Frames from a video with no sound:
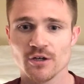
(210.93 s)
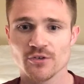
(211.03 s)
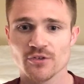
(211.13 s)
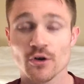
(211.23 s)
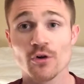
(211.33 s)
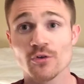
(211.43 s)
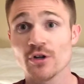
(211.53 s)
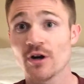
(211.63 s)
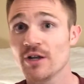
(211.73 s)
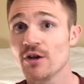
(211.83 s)
So,
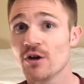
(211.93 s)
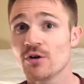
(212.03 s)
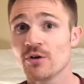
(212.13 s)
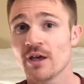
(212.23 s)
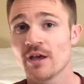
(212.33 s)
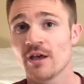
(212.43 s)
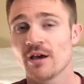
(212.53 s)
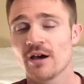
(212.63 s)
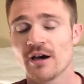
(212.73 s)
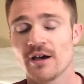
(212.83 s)
I know
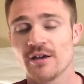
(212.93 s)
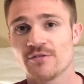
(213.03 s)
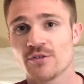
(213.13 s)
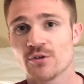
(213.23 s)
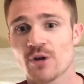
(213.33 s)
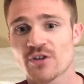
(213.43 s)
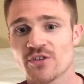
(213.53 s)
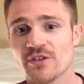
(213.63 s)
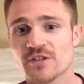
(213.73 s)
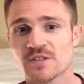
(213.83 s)
if you're watching
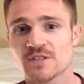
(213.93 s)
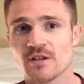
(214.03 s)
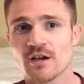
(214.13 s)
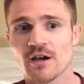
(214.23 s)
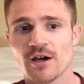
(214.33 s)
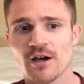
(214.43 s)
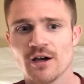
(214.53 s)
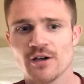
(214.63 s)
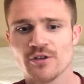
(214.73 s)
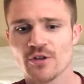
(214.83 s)
this,
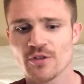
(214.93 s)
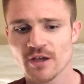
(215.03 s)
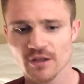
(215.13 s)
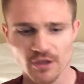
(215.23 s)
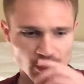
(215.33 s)
that